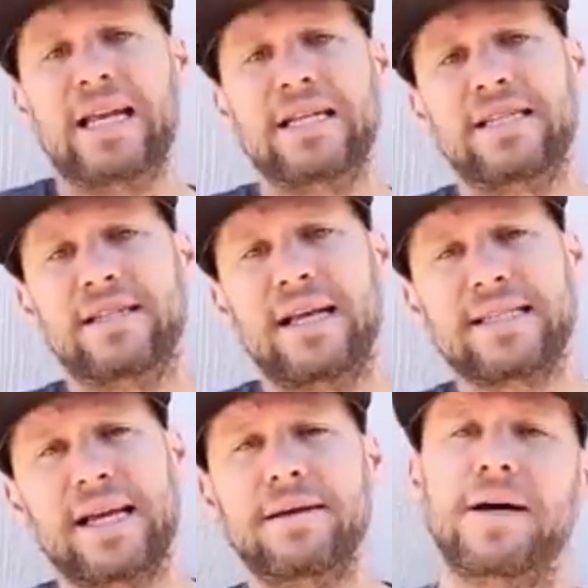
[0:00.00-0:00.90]
until next
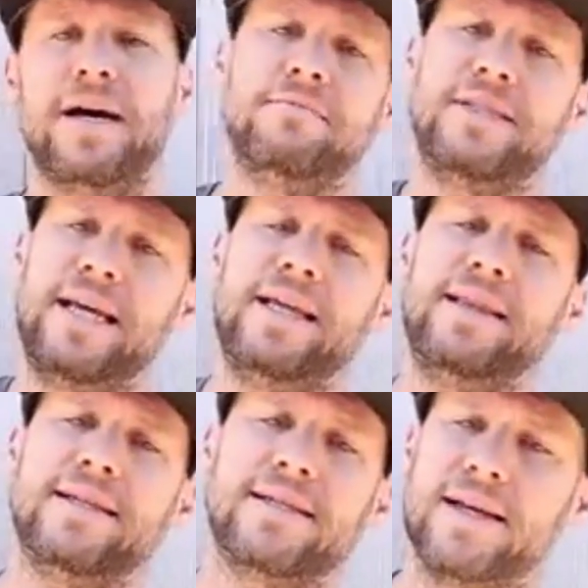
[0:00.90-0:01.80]
time, I'm Dan,
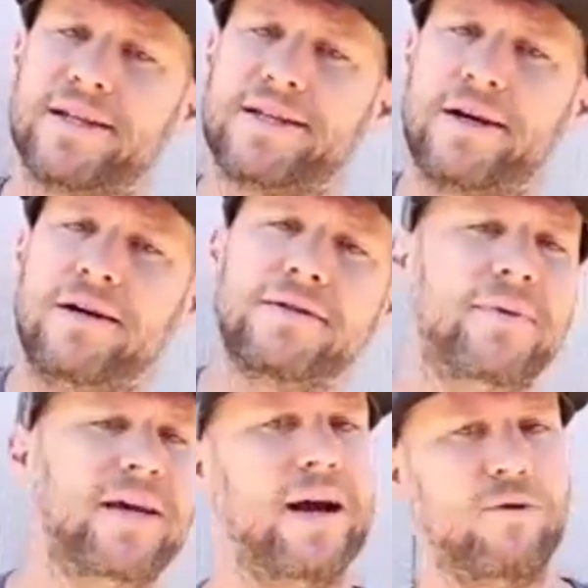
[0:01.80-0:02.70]
this is Guns and Guitars,
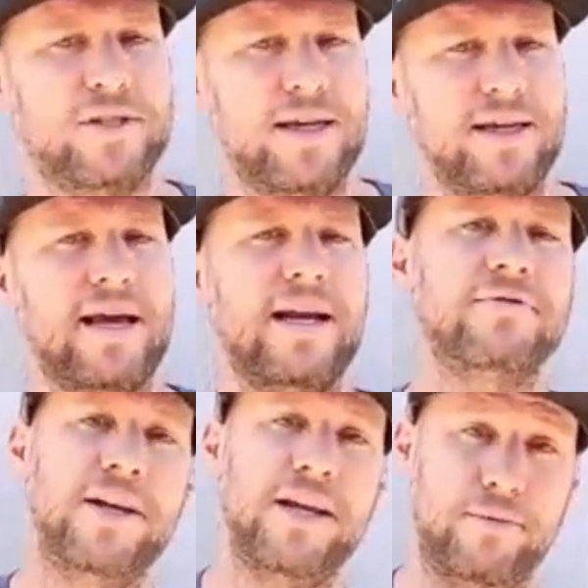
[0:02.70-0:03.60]
and I will see you in that
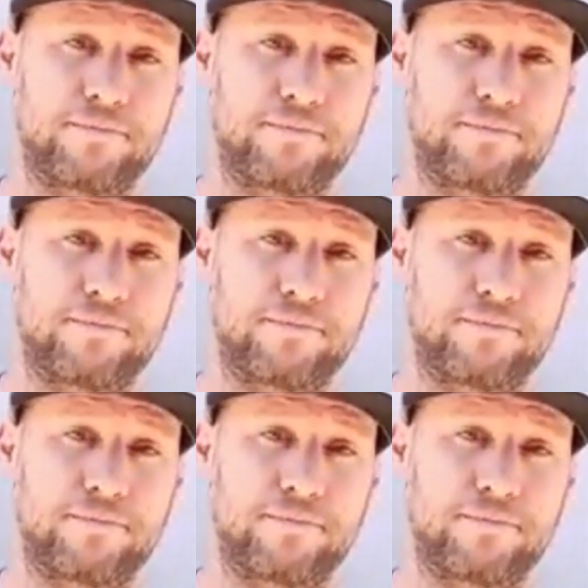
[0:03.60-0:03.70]
next video.